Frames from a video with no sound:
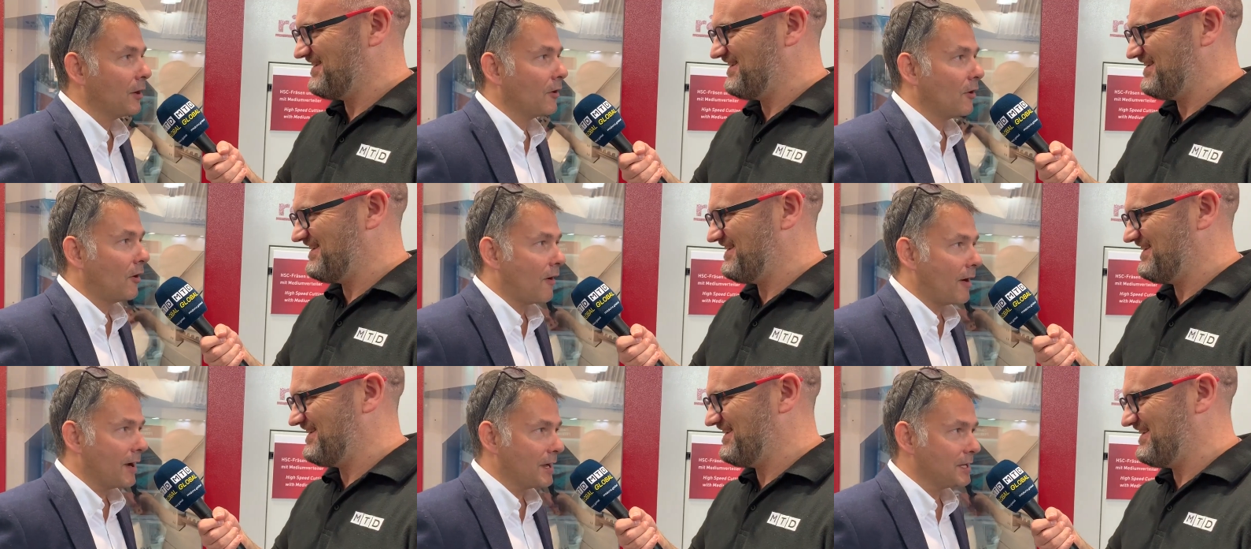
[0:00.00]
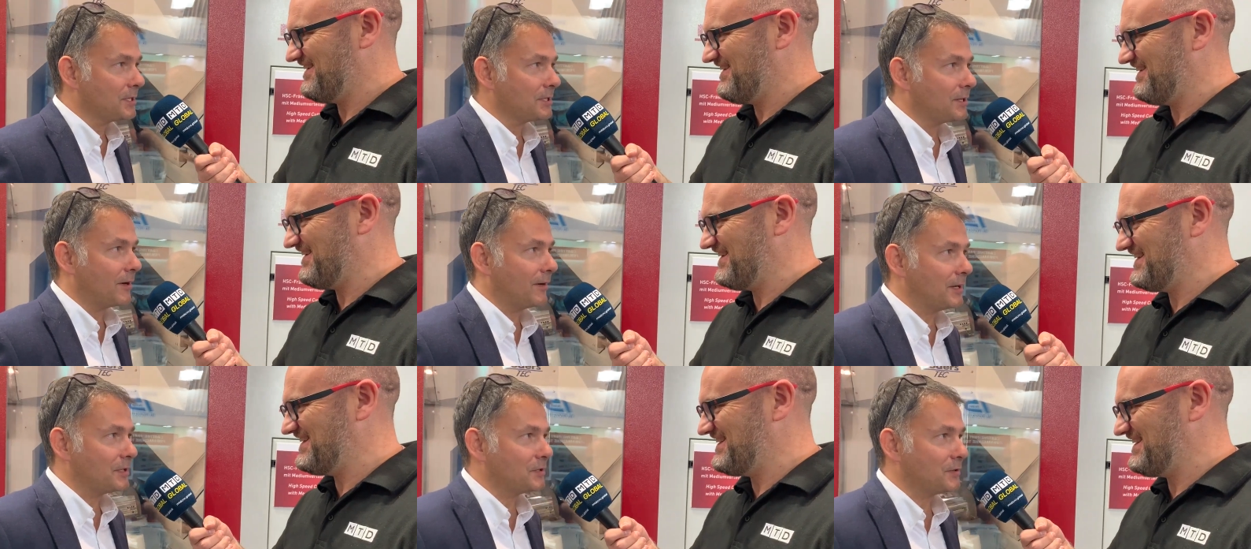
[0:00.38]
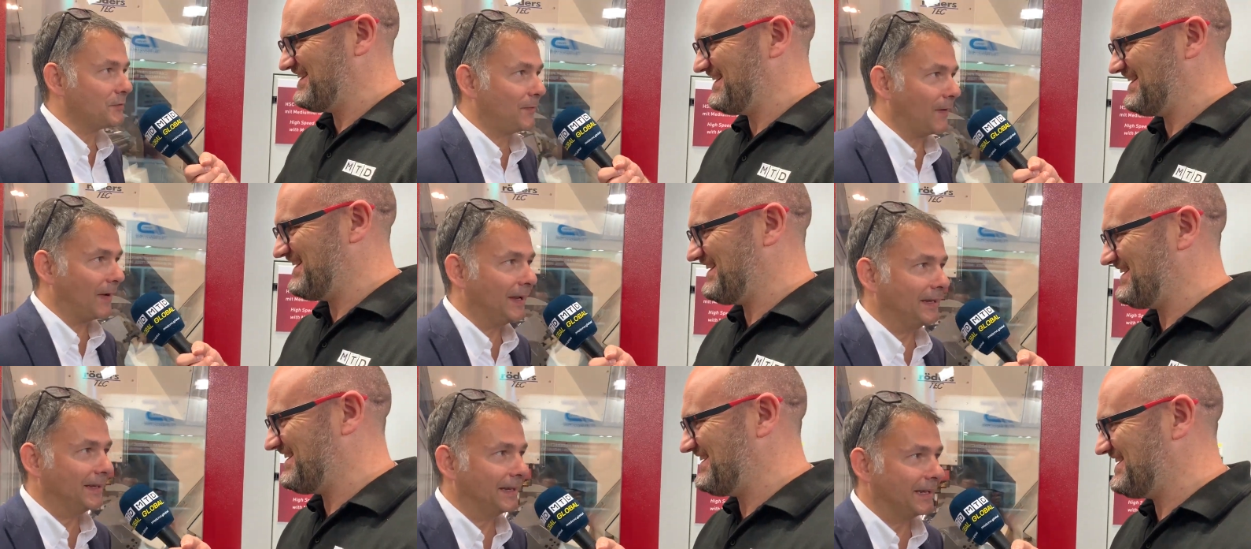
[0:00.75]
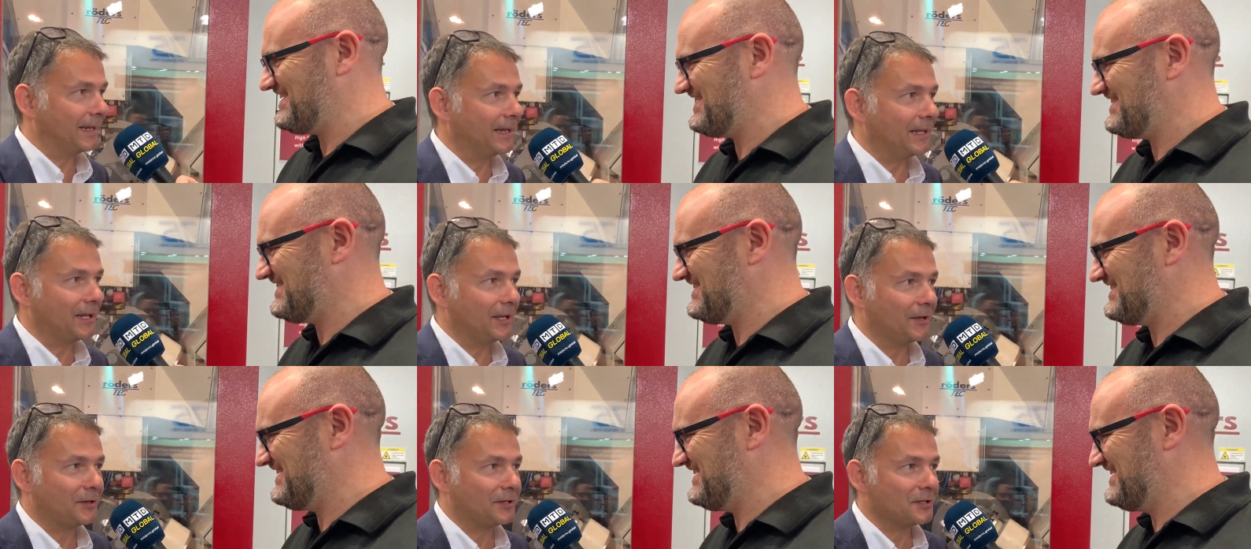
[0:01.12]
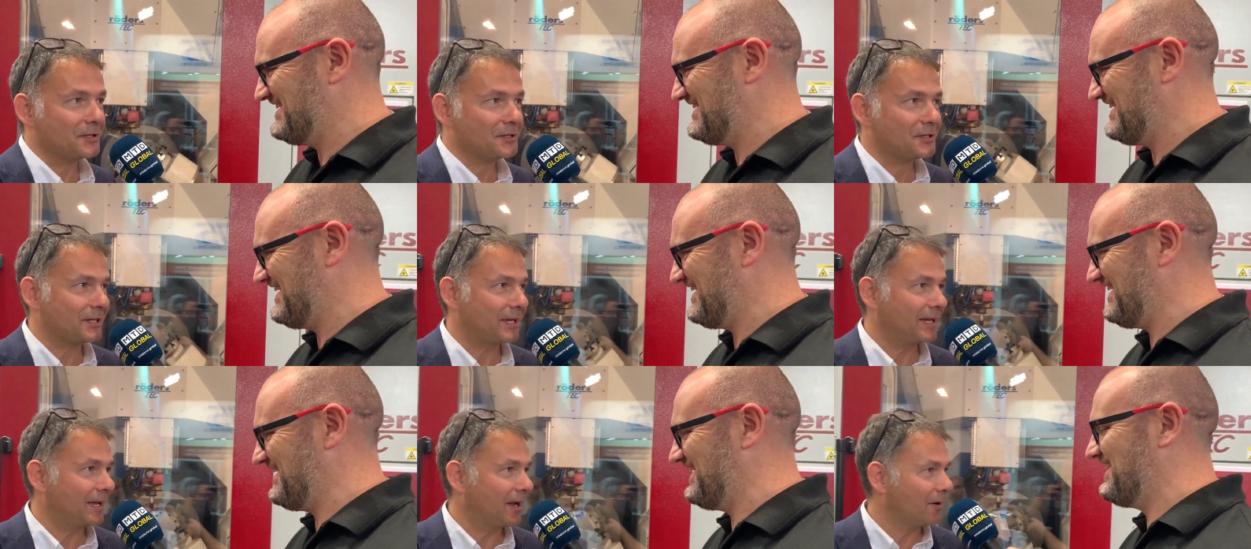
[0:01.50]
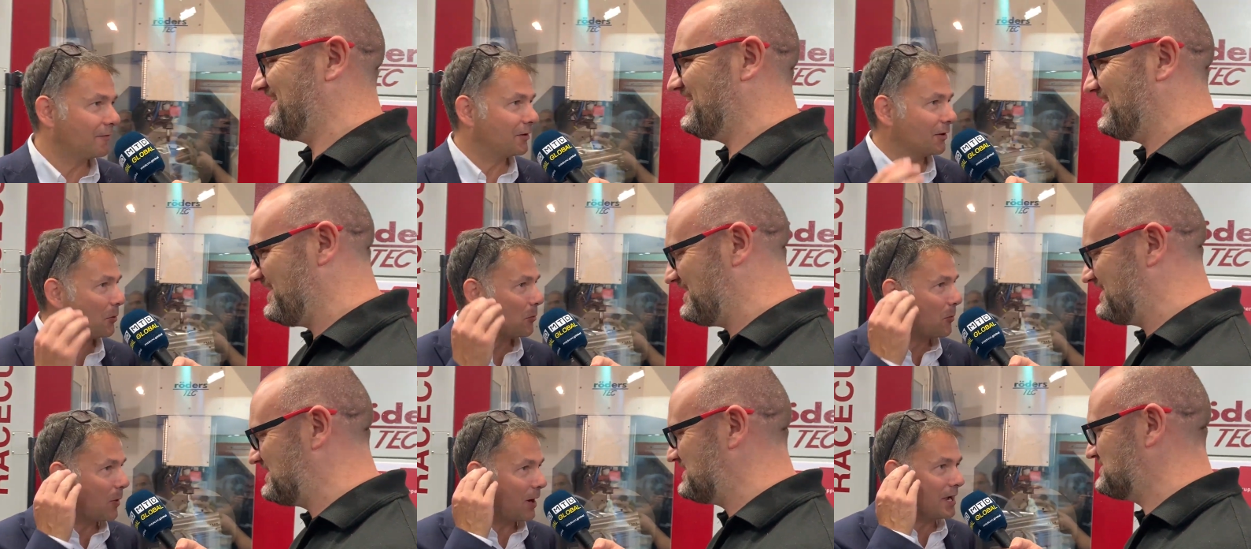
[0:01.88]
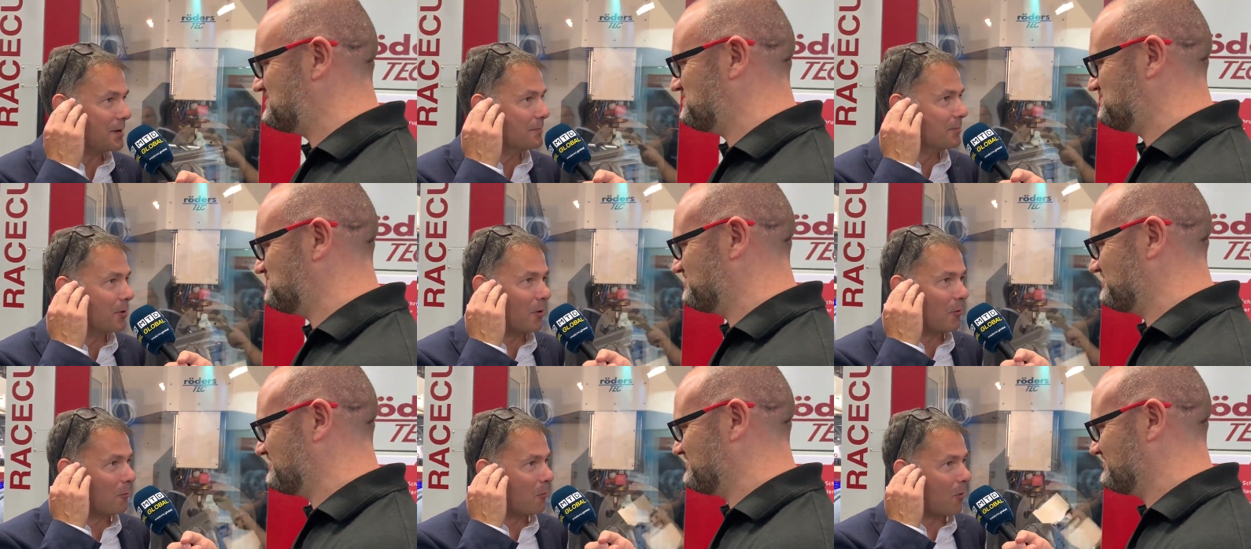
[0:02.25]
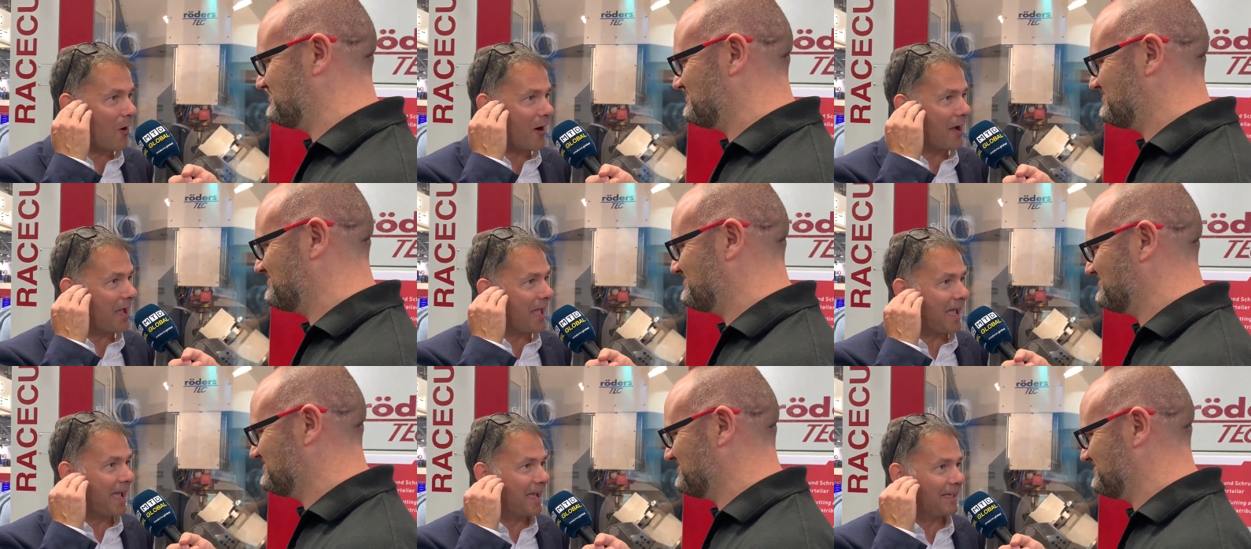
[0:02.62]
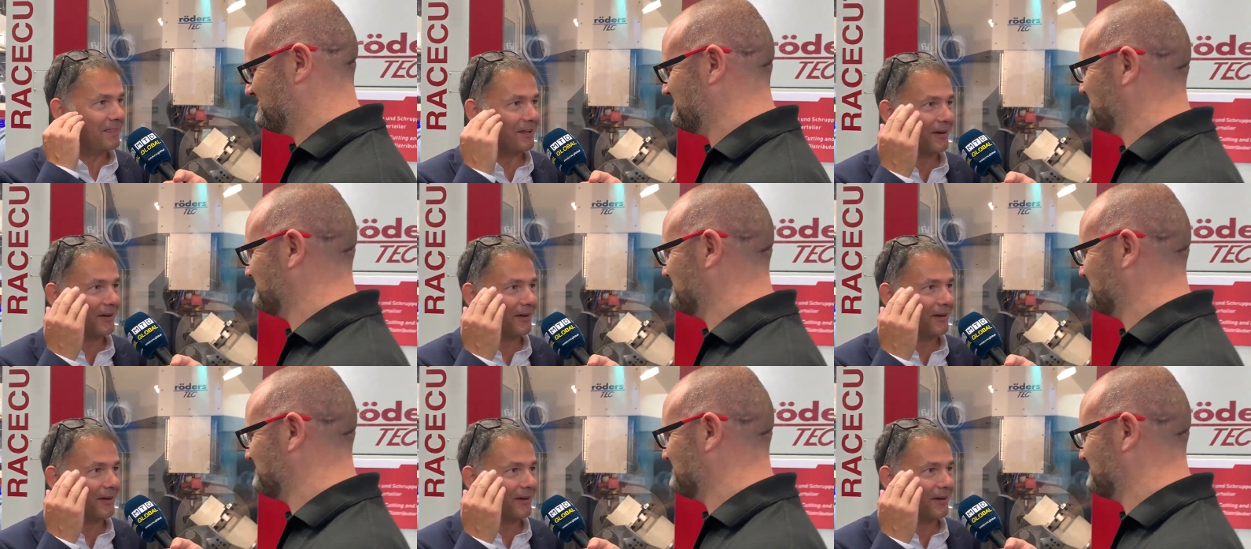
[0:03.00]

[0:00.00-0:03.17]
Speaker 1: your eyesight's fading. You can see I've got way more white hair